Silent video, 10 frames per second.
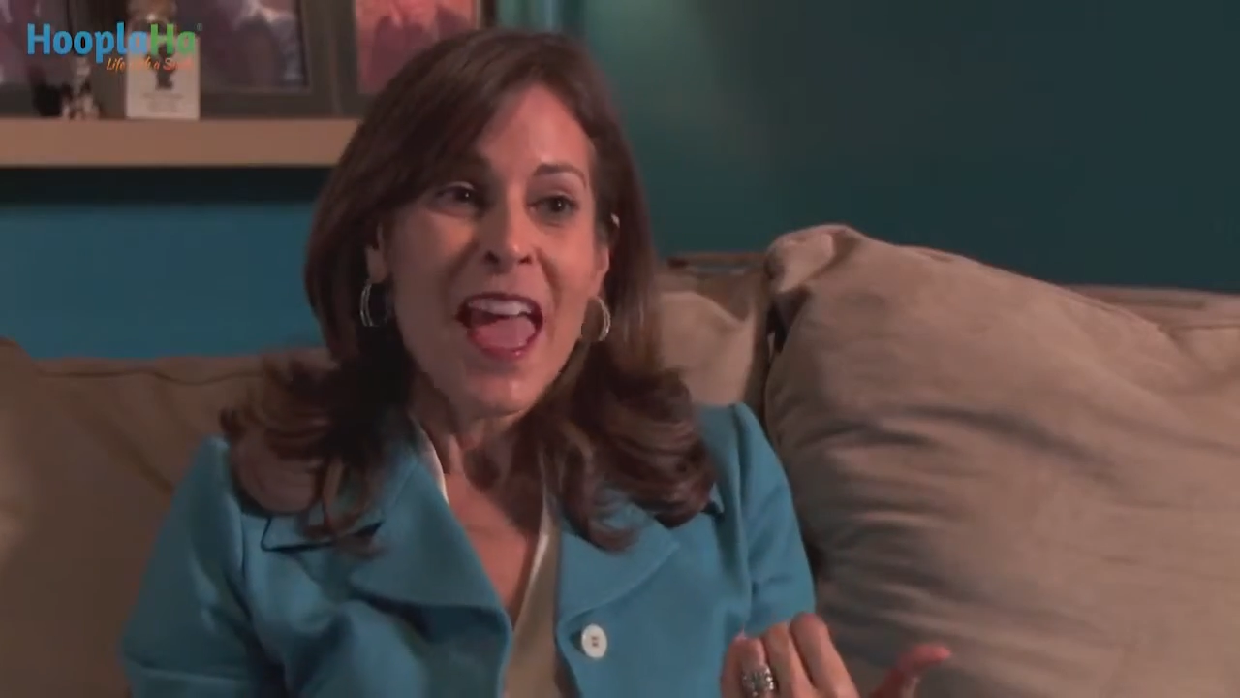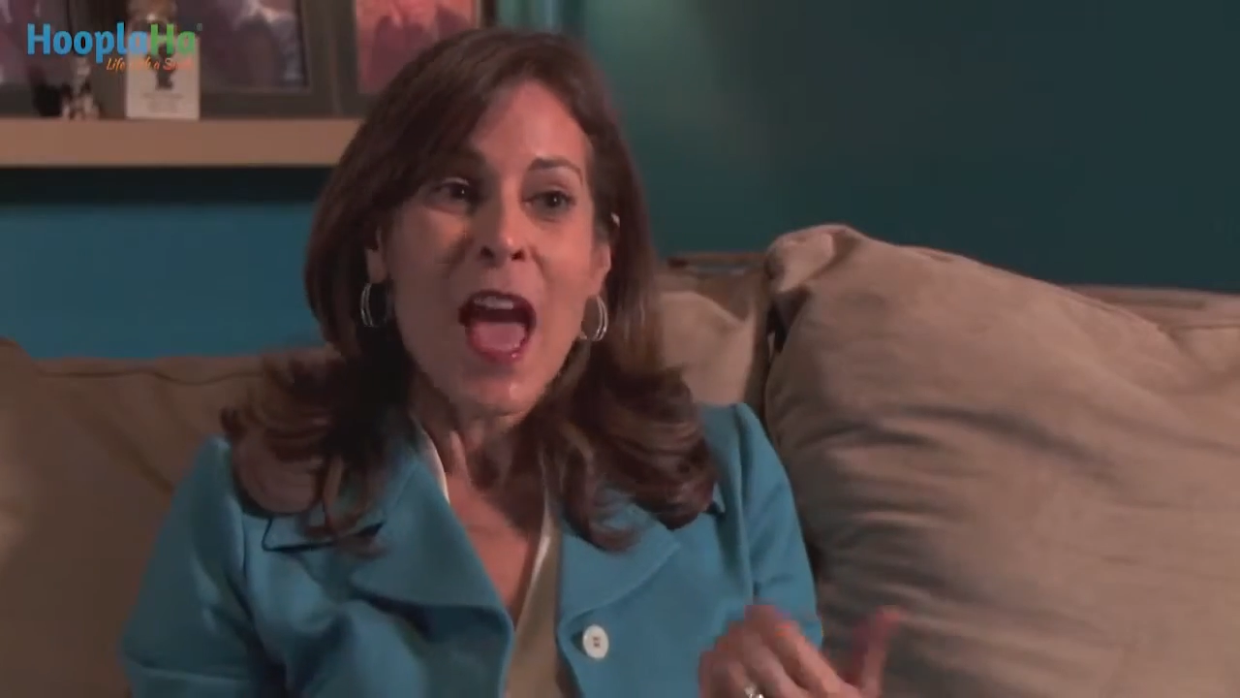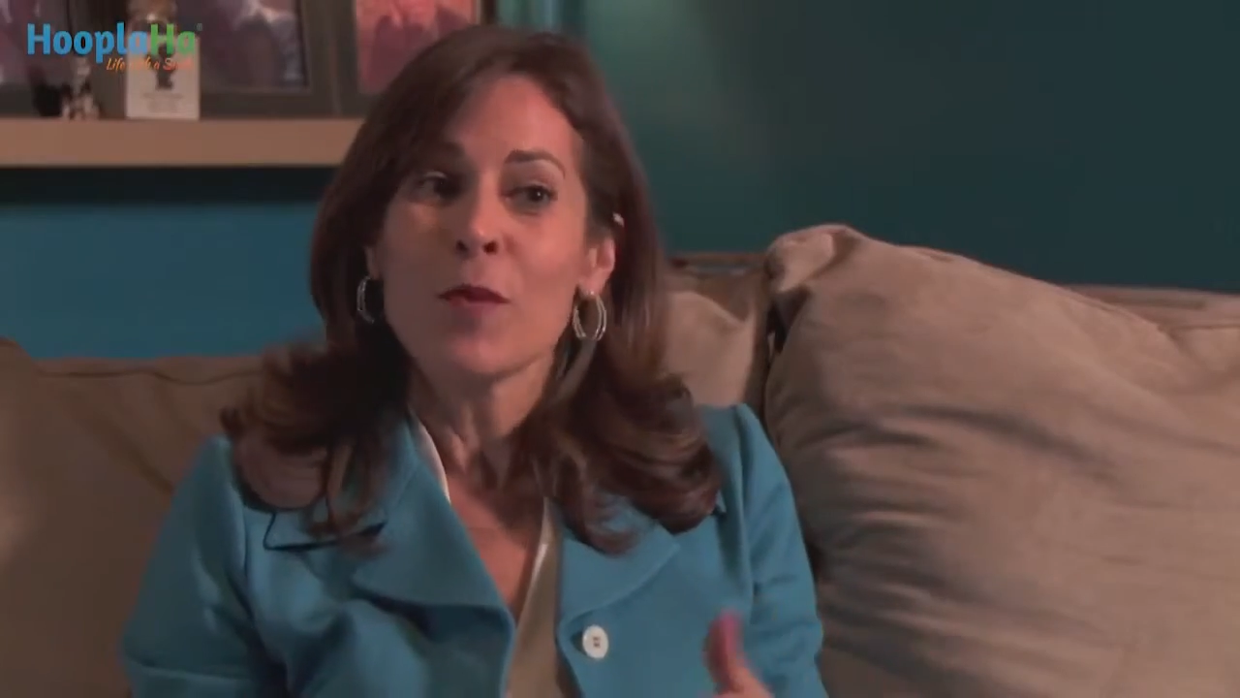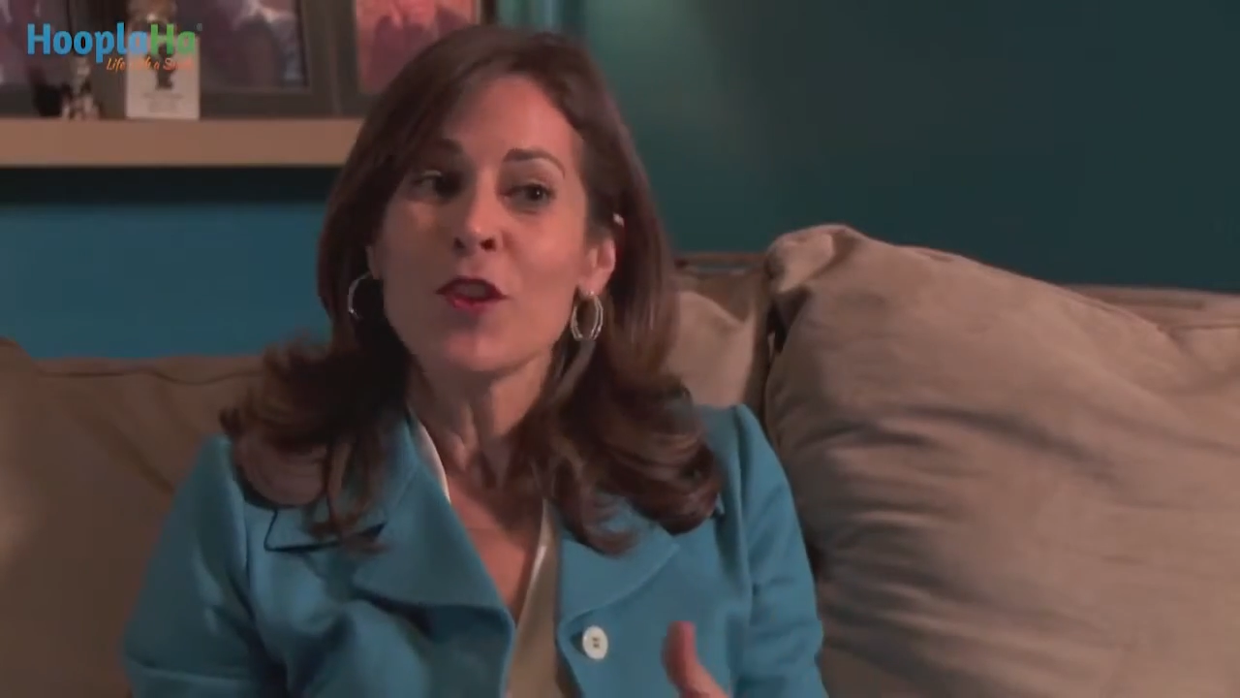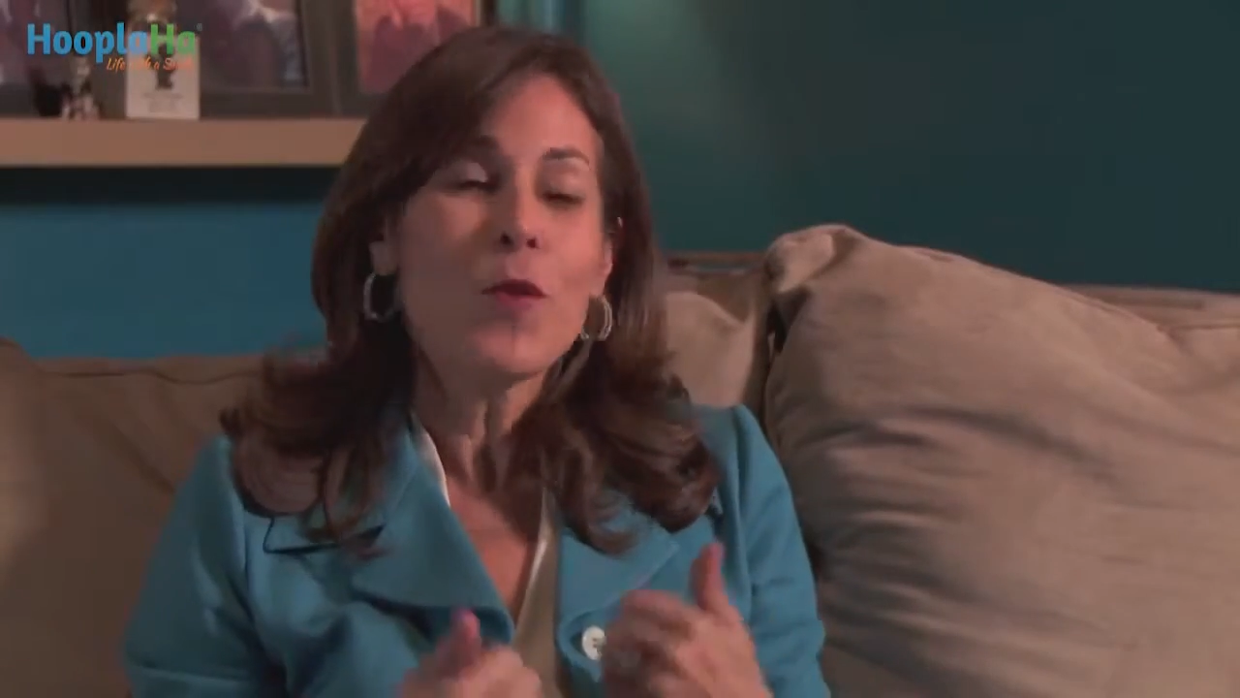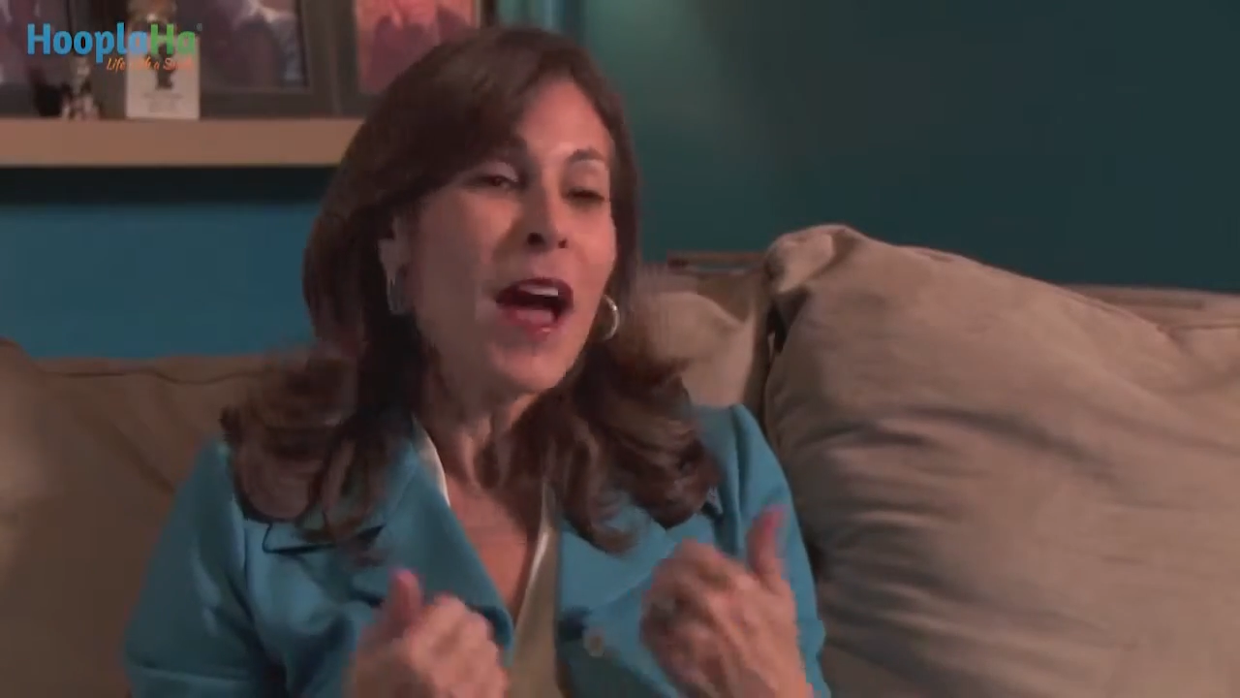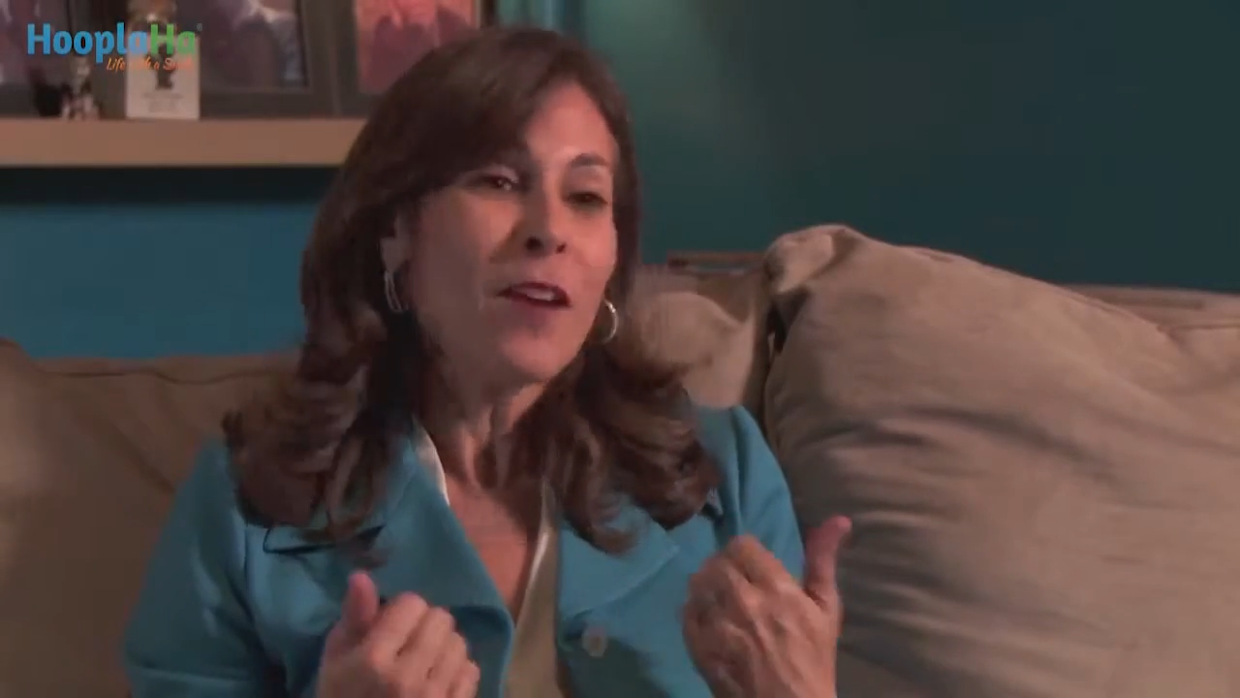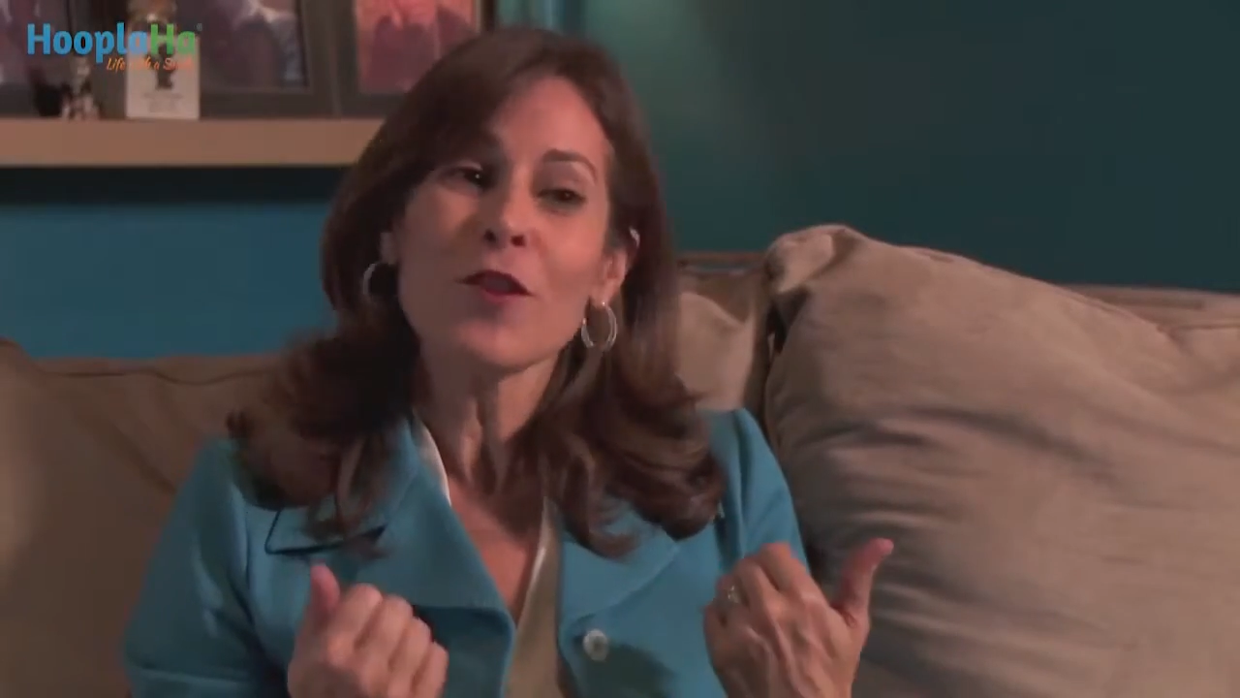And when you have